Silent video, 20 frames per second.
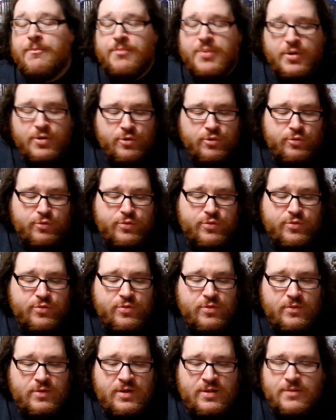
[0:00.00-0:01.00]

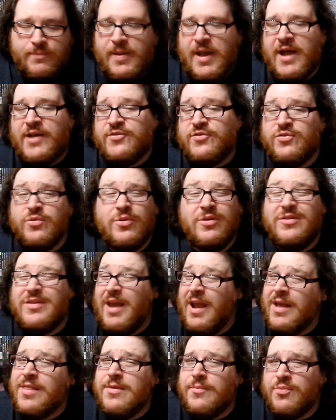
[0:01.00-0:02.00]
both in the past stories
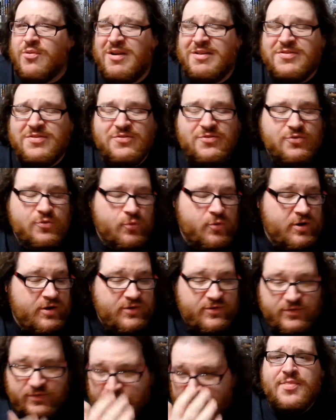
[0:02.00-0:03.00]
and the present
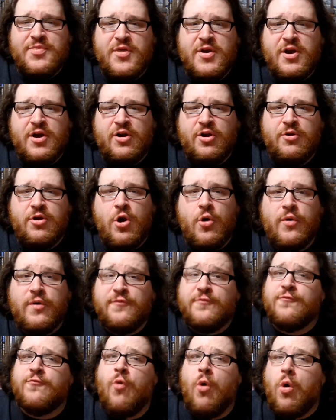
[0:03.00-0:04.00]
stories. They're
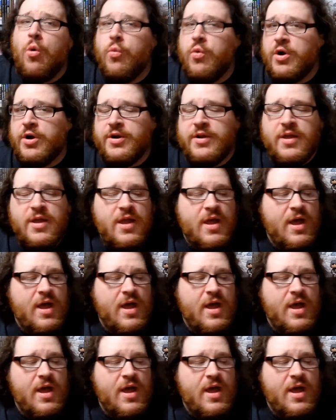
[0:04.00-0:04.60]
going forward.